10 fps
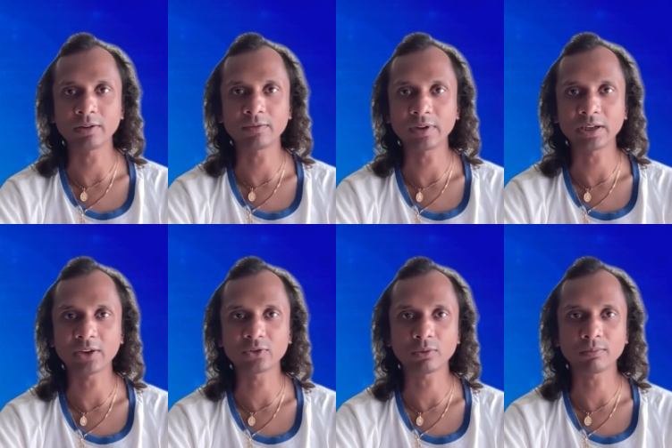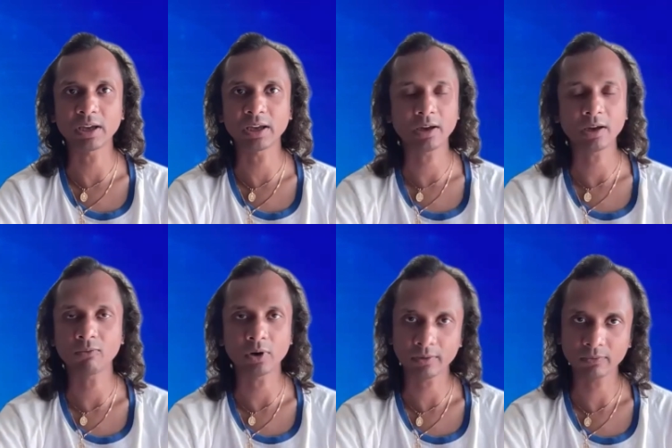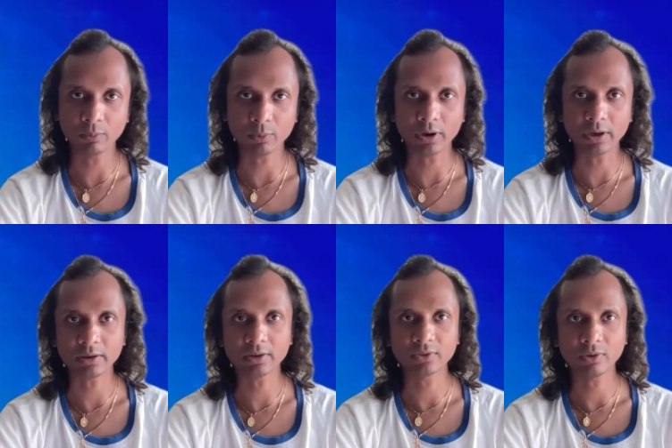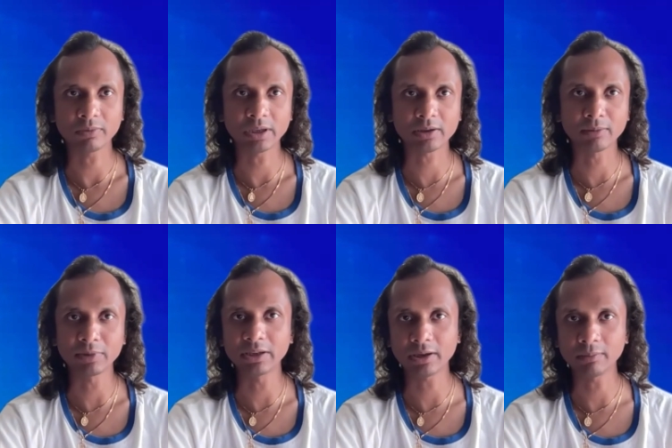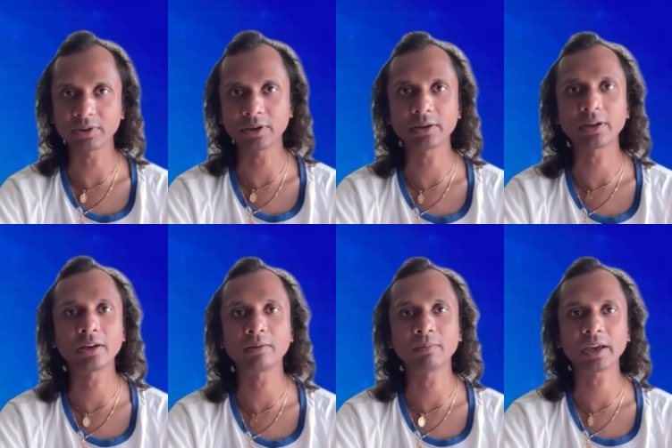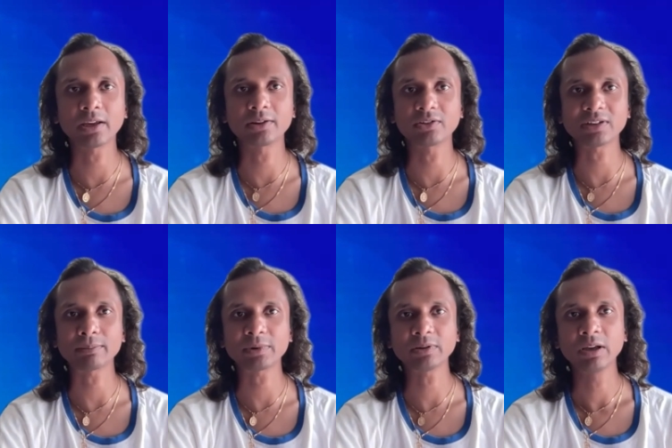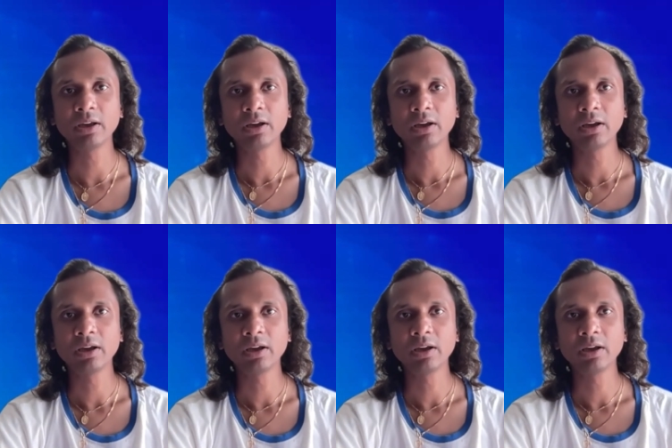if it takes to make a wonderful product so we are completely committed in making this happen